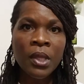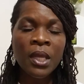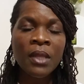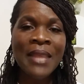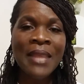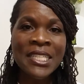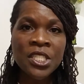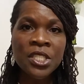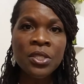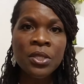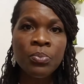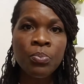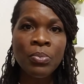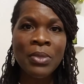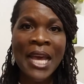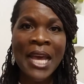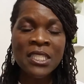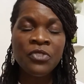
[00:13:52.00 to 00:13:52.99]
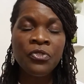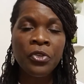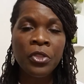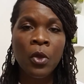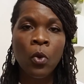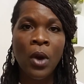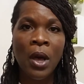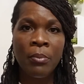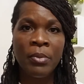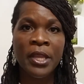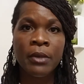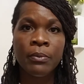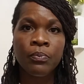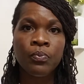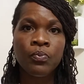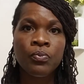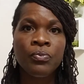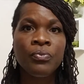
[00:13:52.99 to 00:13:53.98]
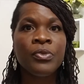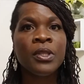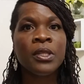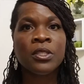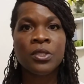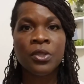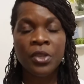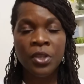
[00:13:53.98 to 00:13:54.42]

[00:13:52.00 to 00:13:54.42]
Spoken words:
that's for the woman. So